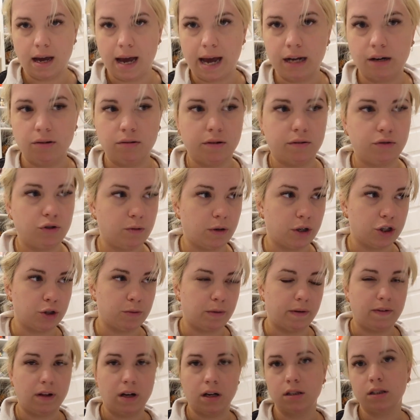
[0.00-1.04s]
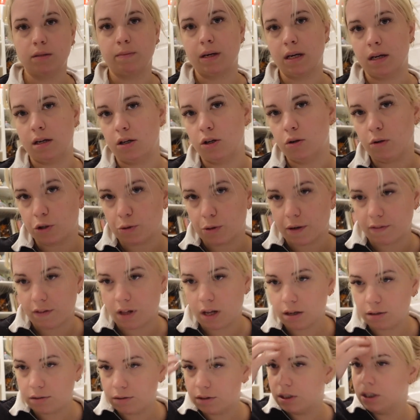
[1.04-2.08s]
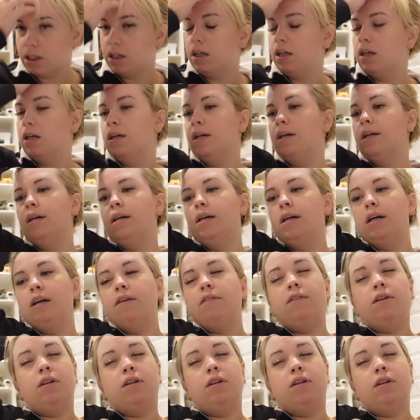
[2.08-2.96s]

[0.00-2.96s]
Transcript: I don't know if she watched my vlogs. Amanda, do you watch my vlogs? I